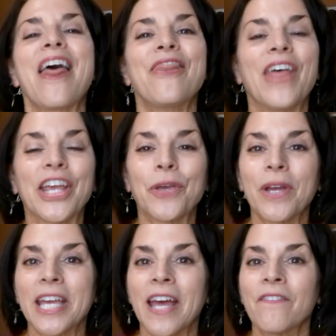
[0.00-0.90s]
Thank you
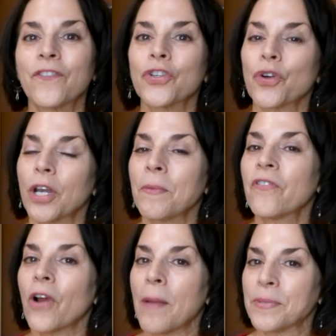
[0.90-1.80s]
again for joining me
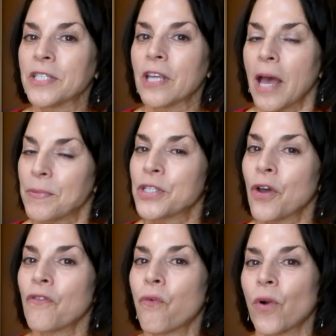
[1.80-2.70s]
for
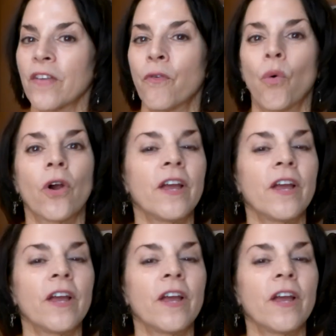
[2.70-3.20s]
episode 44.